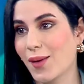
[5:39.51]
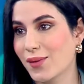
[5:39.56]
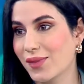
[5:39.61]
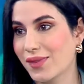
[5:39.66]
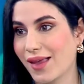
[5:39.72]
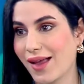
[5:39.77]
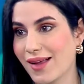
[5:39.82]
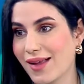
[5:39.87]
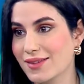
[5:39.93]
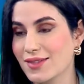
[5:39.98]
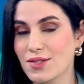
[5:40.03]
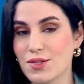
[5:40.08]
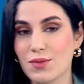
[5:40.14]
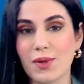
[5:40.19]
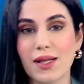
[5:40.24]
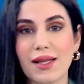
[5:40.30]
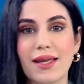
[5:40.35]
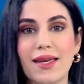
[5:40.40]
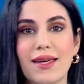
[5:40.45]
that. It's
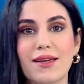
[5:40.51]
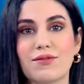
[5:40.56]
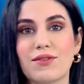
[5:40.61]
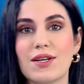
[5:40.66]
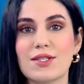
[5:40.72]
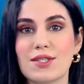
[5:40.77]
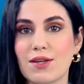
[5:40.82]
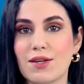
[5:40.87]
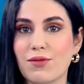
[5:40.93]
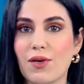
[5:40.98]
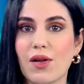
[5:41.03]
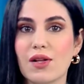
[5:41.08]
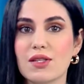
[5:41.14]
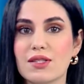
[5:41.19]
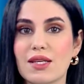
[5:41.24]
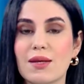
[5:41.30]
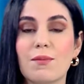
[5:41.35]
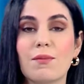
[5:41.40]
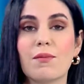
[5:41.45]
really, first of all,
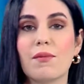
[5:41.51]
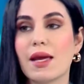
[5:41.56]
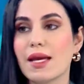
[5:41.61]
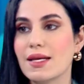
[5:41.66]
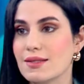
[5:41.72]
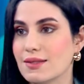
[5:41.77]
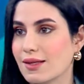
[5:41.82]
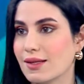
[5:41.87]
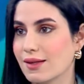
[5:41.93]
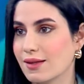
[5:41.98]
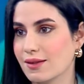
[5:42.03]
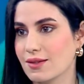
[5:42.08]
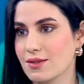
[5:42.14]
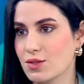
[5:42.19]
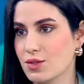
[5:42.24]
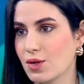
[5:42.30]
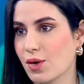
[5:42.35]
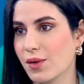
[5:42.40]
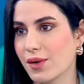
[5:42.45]
it's an amazing
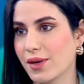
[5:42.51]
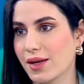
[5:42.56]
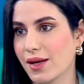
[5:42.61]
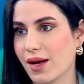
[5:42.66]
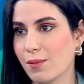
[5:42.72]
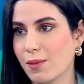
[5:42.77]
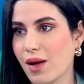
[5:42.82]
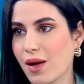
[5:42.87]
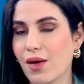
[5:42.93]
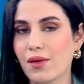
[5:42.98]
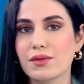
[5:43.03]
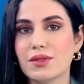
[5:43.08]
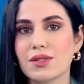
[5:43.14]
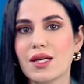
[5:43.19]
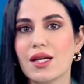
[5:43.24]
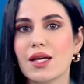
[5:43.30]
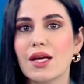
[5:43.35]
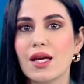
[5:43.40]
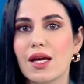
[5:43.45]
story about
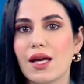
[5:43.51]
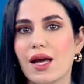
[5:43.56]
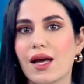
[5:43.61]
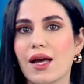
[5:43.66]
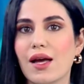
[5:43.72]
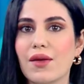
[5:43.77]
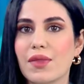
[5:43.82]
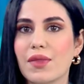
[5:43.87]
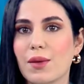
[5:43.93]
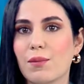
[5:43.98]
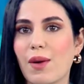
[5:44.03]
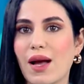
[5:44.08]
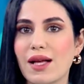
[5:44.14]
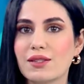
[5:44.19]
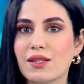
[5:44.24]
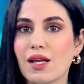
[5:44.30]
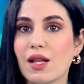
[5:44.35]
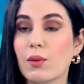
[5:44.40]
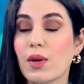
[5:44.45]
the
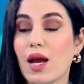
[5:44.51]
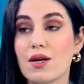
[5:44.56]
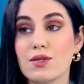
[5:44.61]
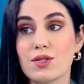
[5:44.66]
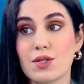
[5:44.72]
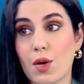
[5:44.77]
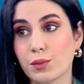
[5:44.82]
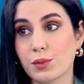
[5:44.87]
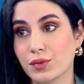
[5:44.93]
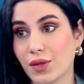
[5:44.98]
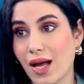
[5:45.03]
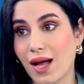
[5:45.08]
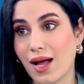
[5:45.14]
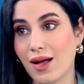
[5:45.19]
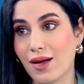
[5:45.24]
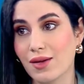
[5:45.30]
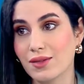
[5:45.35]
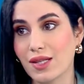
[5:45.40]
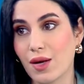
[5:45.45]
battle. We are so
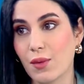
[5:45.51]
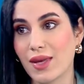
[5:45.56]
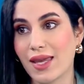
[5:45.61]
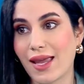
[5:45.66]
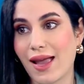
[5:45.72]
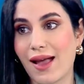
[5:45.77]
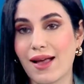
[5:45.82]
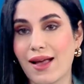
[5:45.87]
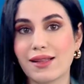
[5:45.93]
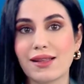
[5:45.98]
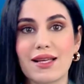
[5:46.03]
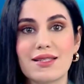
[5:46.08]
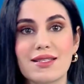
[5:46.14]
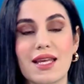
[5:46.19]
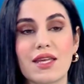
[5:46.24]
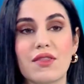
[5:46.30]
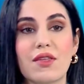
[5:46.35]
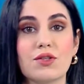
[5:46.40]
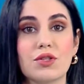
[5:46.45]
proud that we had, let's
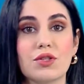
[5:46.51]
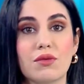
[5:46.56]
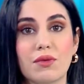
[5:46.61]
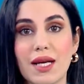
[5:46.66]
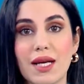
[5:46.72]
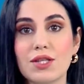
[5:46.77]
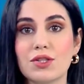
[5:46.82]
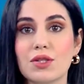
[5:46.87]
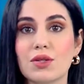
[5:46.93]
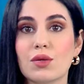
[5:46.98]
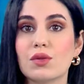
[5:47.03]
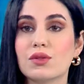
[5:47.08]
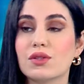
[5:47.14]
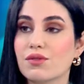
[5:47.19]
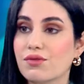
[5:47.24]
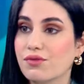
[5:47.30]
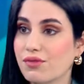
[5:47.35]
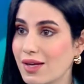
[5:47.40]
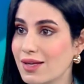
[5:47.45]
say, the generation who
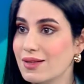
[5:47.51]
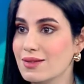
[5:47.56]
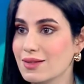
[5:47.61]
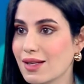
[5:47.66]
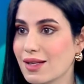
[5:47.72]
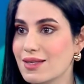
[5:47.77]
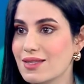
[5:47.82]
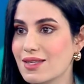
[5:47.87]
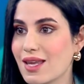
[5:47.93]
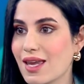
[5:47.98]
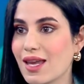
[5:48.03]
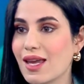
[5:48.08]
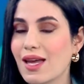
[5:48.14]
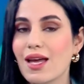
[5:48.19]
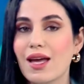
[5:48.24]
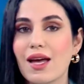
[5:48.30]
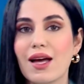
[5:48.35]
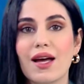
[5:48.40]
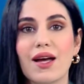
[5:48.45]
defends, let's say,
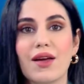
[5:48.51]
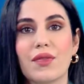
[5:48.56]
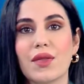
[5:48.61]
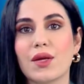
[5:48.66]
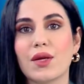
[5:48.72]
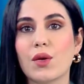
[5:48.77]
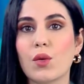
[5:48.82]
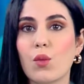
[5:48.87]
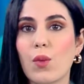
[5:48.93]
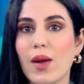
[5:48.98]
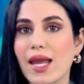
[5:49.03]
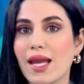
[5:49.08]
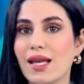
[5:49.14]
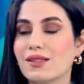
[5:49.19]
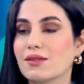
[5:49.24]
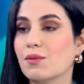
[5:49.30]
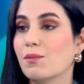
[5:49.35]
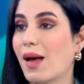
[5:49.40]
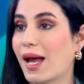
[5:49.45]
the
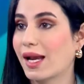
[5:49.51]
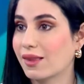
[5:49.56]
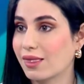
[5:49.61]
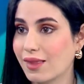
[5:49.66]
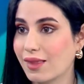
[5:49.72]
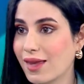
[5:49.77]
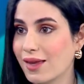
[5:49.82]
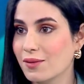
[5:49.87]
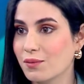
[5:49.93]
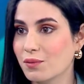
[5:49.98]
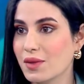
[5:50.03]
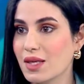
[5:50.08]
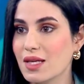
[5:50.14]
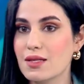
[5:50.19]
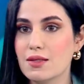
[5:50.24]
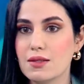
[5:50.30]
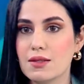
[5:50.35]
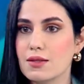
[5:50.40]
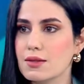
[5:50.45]
Kuwait back then,
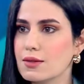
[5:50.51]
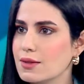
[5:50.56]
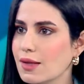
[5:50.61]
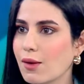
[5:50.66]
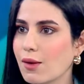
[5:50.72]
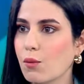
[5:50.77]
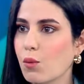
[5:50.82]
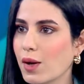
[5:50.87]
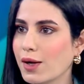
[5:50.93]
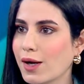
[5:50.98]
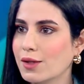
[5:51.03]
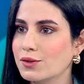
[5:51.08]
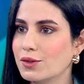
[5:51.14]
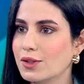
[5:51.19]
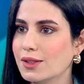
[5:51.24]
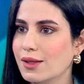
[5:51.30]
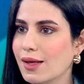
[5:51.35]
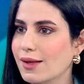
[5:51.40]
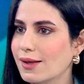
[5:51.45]
since
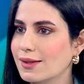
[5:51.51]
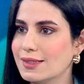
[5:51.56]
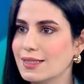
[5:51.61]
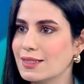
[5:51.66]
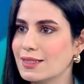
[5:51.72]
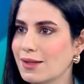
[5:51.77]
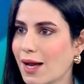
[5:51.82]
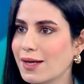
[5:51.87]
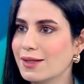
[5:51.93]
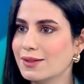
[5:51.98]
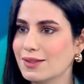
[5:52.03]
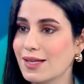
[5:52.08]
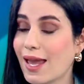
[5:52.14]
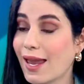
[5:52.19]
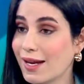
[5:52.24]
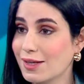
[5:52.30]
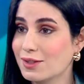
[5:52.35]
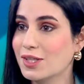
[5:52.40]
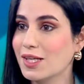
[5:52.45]

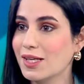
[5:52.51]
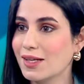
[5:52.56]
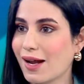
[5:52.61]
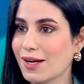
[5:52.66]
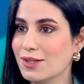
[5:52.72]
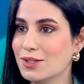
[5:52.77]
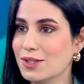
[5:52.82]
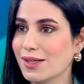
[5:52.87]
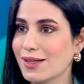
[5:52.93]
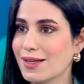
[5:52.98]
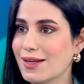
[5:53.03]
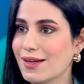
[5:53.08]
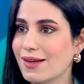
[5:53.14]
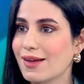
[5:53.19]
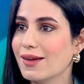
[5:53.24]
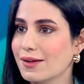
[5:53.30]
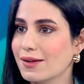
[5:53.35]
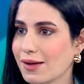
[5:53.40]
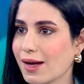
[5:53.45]

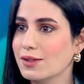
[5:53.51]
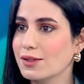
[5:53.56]
1897,